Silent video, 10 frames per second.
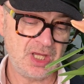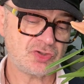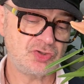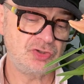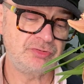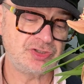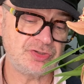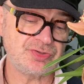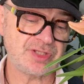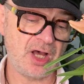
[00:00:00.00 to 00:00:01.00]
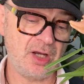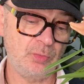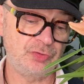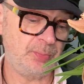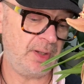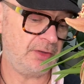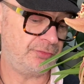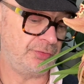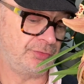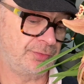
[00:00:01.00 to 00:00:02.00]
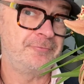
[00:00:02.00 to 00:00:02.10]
to reduce the heartwood to plant food.